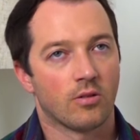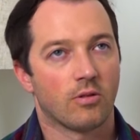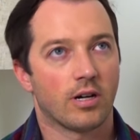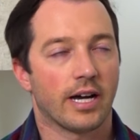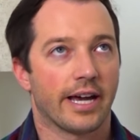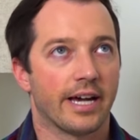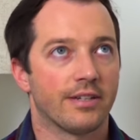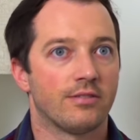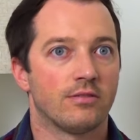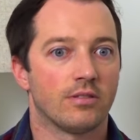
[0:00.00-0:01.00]
Well, I
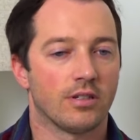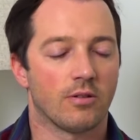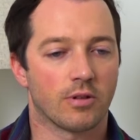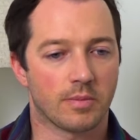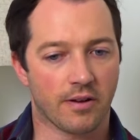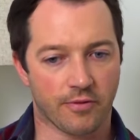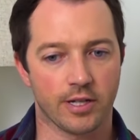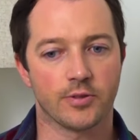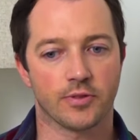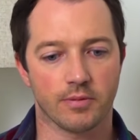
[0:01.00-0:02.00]
had, you know, one of my
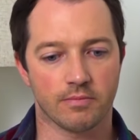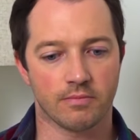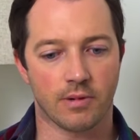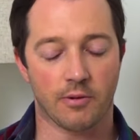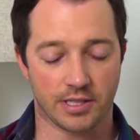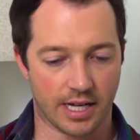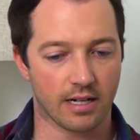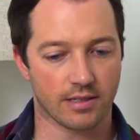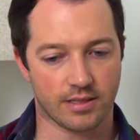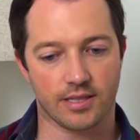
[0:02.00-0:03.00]
friends I went to
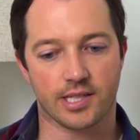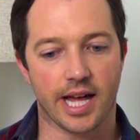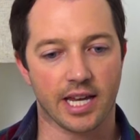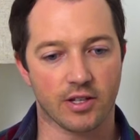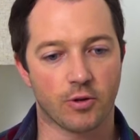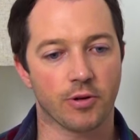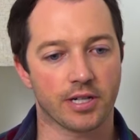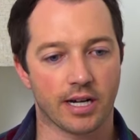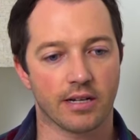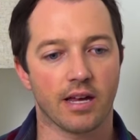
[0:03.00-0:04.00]
college at Cincinnati, Corey
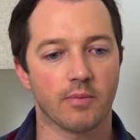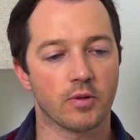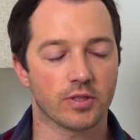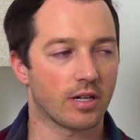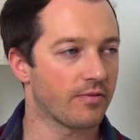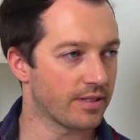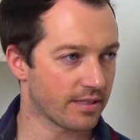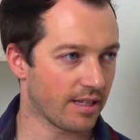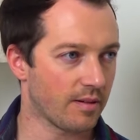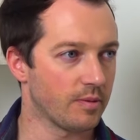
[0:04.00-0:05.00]
Cunningham, who was an
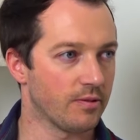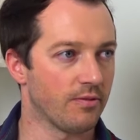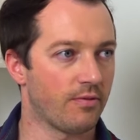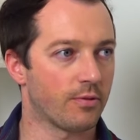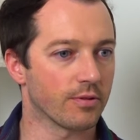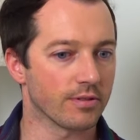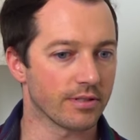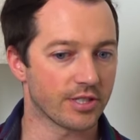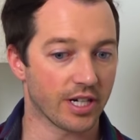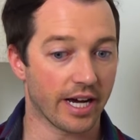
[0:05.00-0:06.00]
offensive lineman for
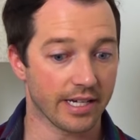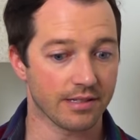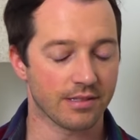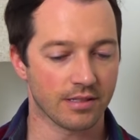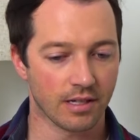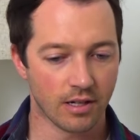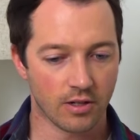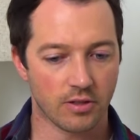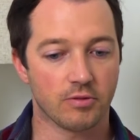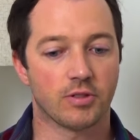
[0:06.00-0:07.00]
the Giants,
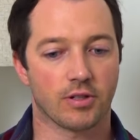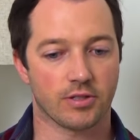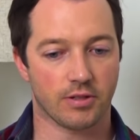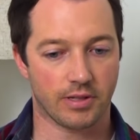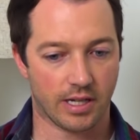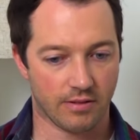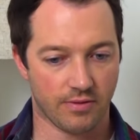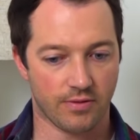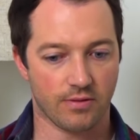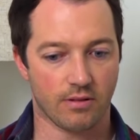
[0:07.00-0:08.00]
who took his own
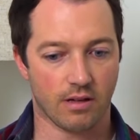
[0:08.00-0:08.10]
life